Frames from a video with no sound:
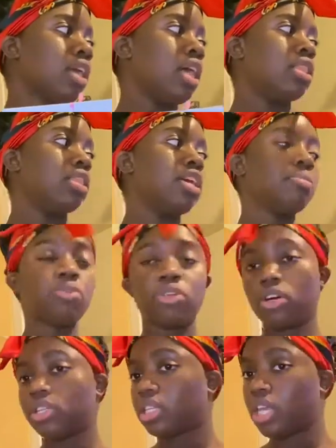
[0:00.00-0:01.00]
lip
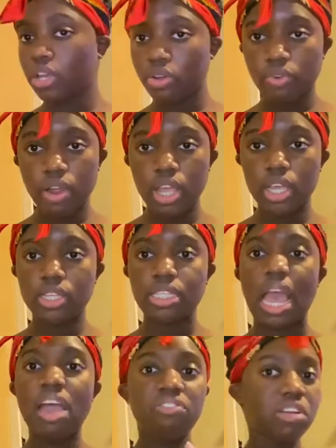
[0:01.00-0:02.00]
gloss, earrings,
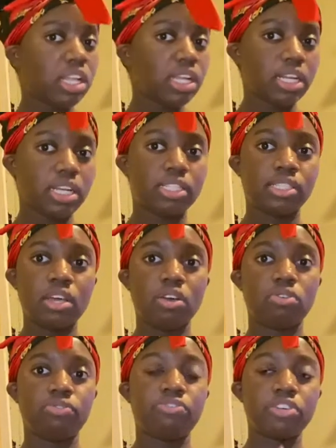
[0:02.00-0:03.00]
everything that I
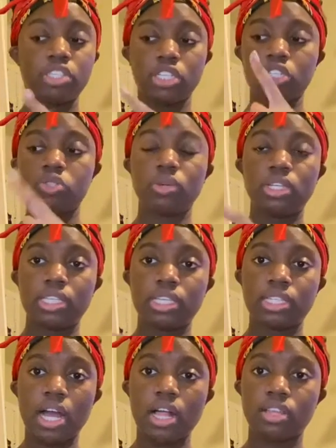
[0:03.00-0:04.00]
sell for just
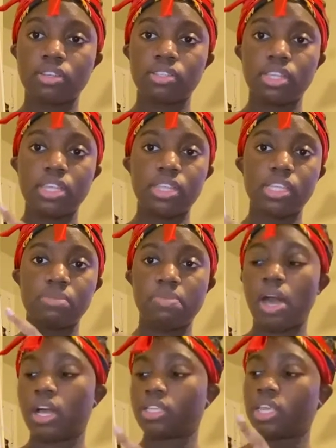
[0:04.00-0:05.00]
$26 in this
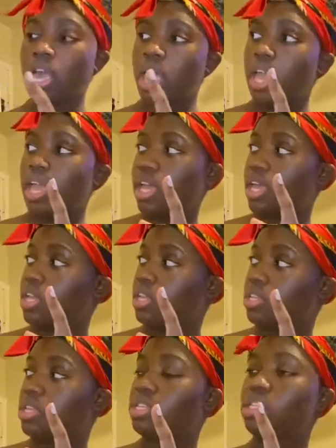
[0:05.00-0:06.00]
box. And
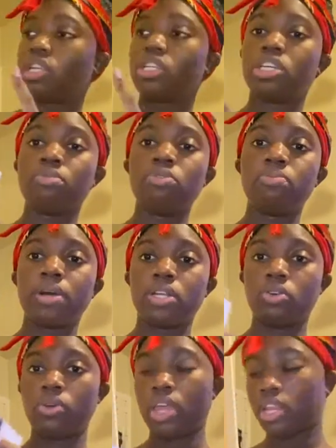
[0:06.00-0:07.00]
this is the jumbo
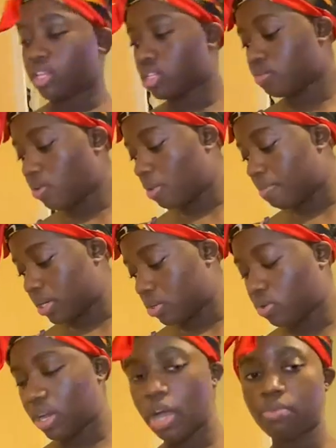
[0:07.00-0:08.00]
bundle. And the small
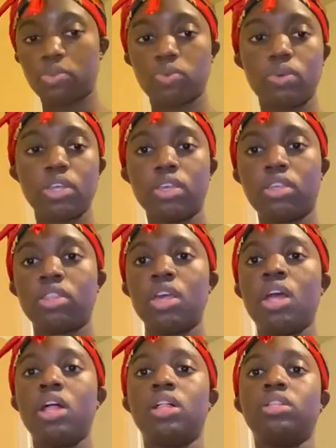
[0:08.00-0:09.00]
bundle comes with
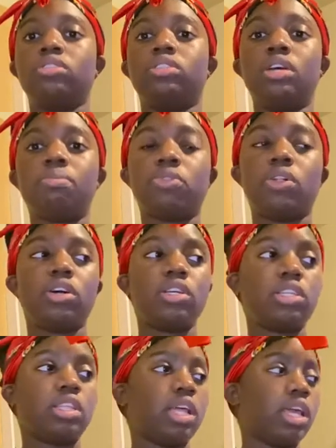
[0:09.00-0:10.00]
lip
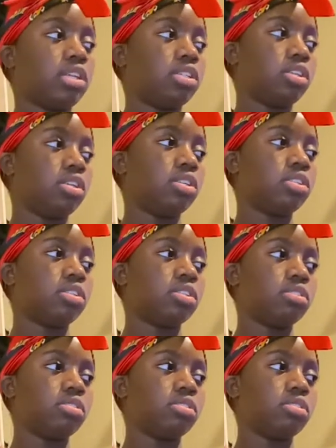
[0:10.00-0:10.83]
gloss, lashes,